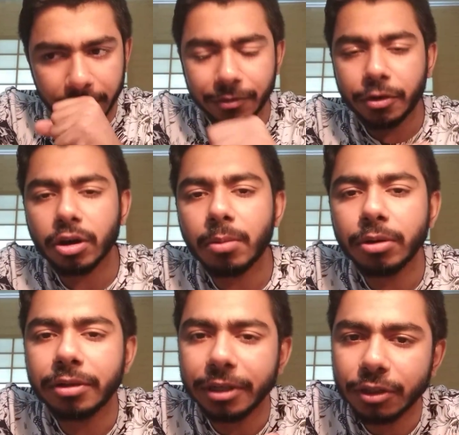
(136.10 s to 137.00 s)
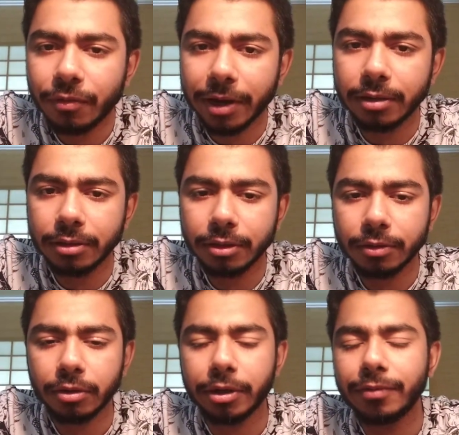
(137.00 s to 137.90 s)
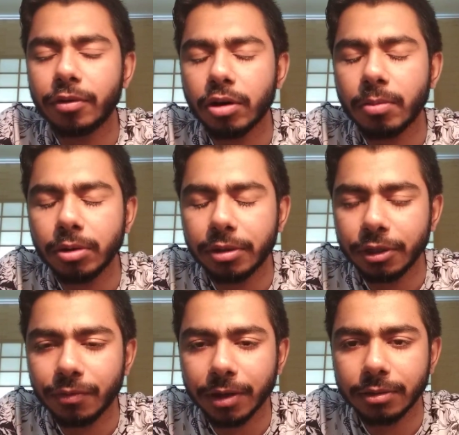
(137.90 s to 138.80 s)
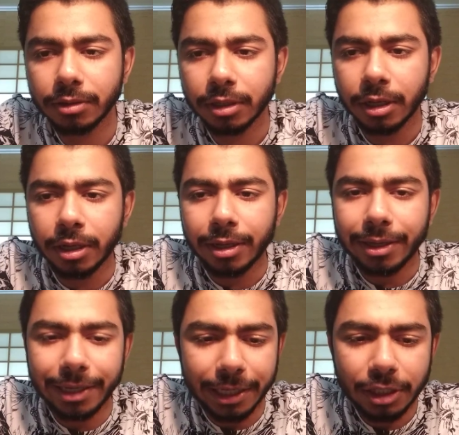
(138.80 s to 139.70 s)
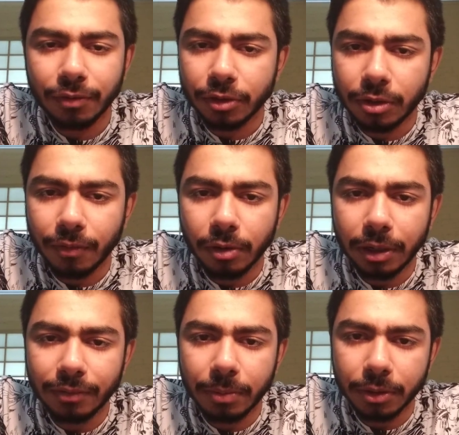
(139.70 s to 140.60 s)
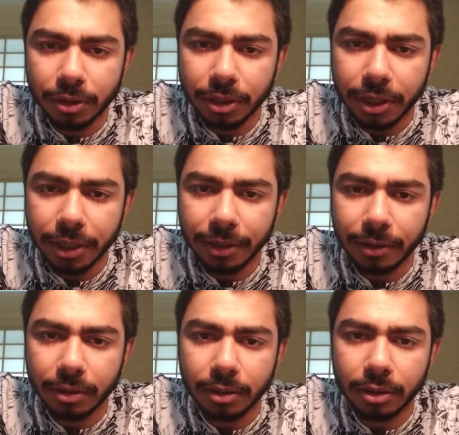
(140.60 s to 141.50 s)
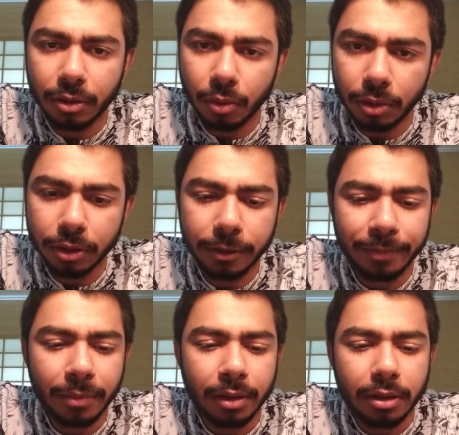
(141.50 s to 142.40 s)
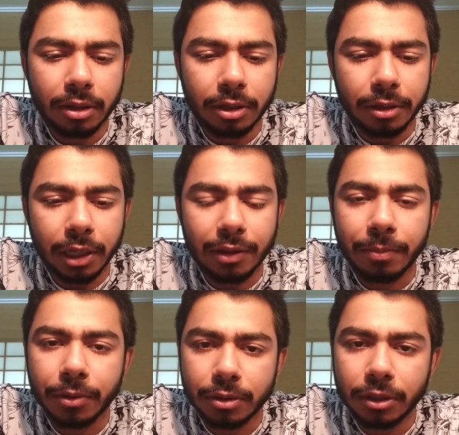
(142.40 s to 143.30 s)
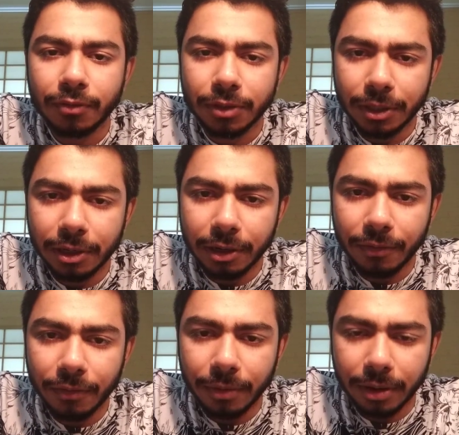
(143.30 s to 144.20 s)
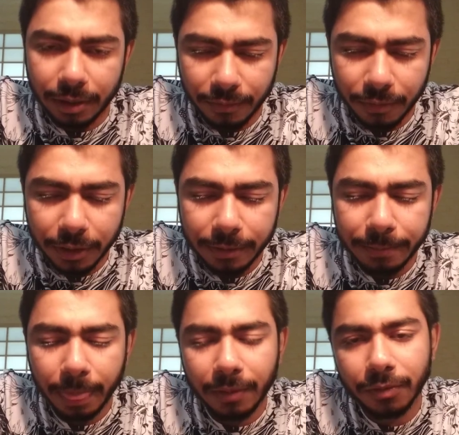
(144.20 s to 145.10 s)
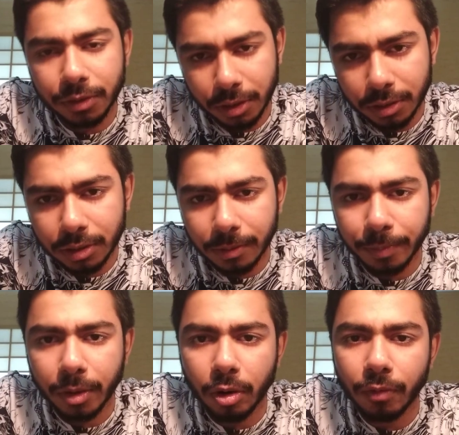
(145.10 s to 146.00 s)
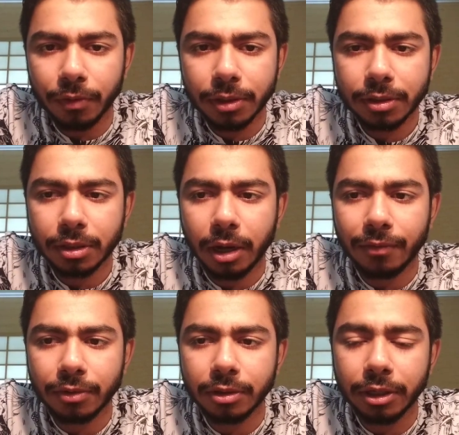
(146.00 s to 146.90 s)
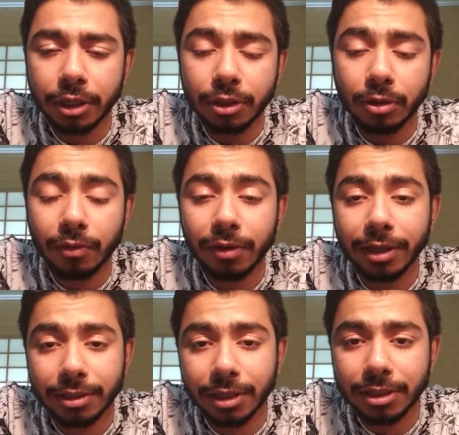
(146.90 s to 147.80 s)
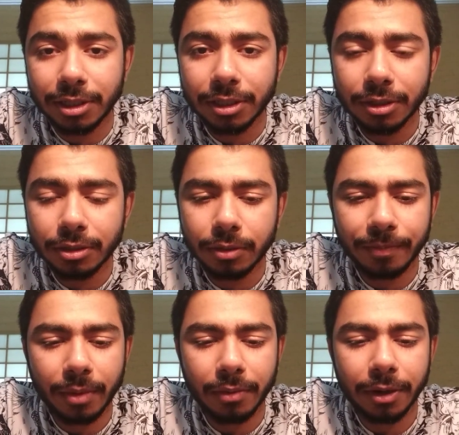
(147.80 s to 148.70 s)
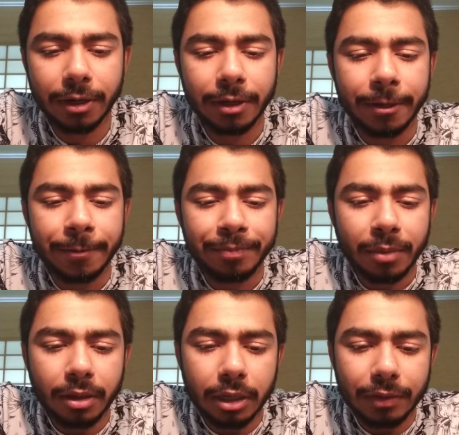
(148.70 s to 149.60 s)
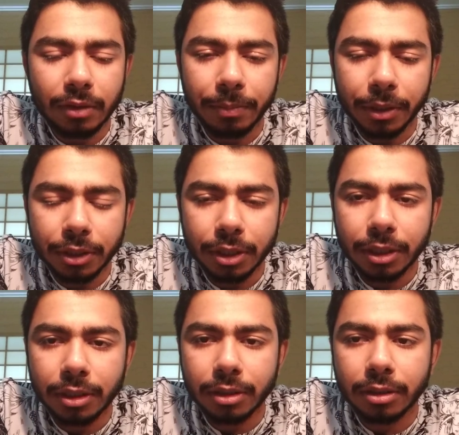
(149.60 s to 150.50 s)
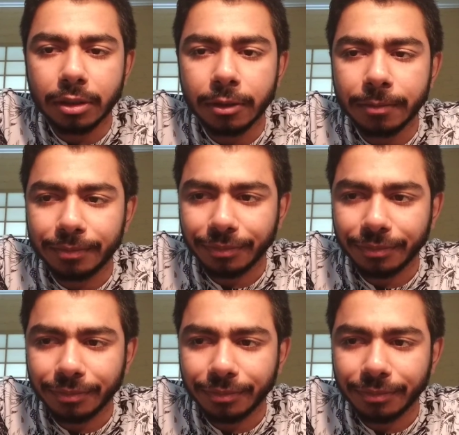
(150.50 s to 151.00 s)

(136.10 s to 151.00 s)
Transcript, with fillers: if you talk about the risk factors sorry if you talk about the risk factors age first of all if the person is getting uh, older if the person is physically unfit which is obvious after the age of like 60 years right if the patient uh,